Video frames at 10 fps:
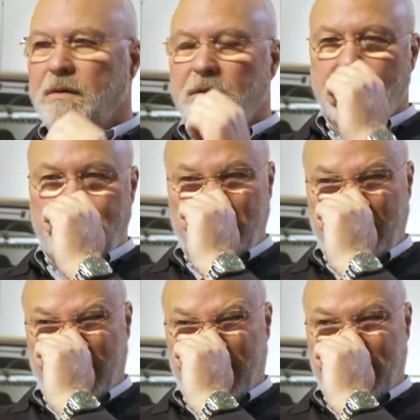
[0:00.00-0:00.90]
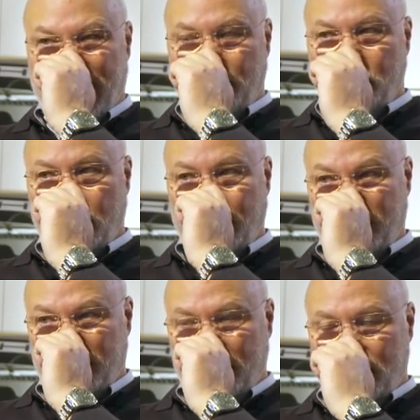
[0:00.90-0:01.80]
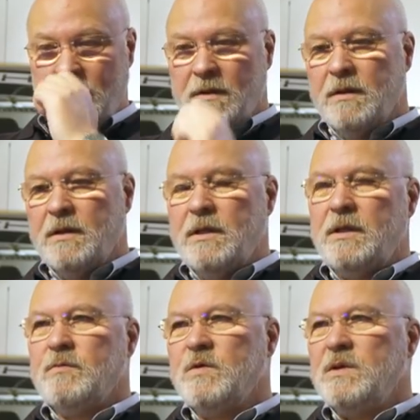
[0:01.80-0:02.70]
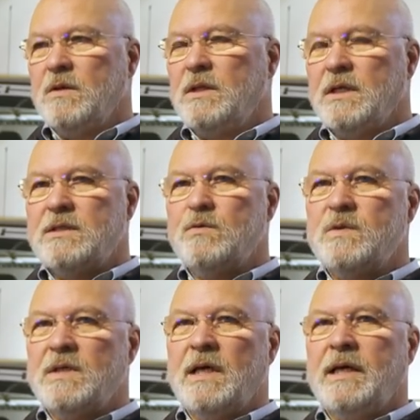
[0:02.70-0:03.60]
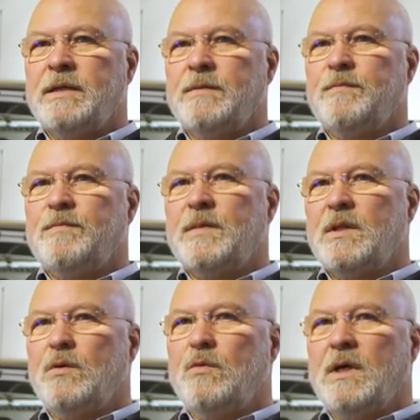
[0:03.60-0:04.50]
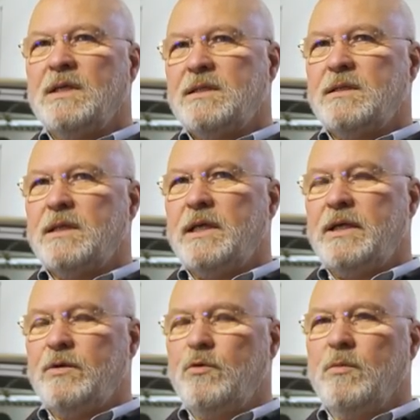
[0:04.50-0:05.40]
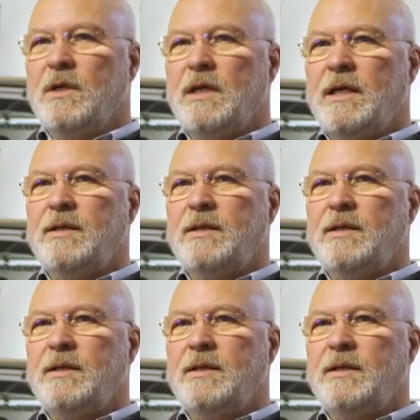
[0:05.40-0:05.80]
But I also have to say that you carry a responsibility for your employees,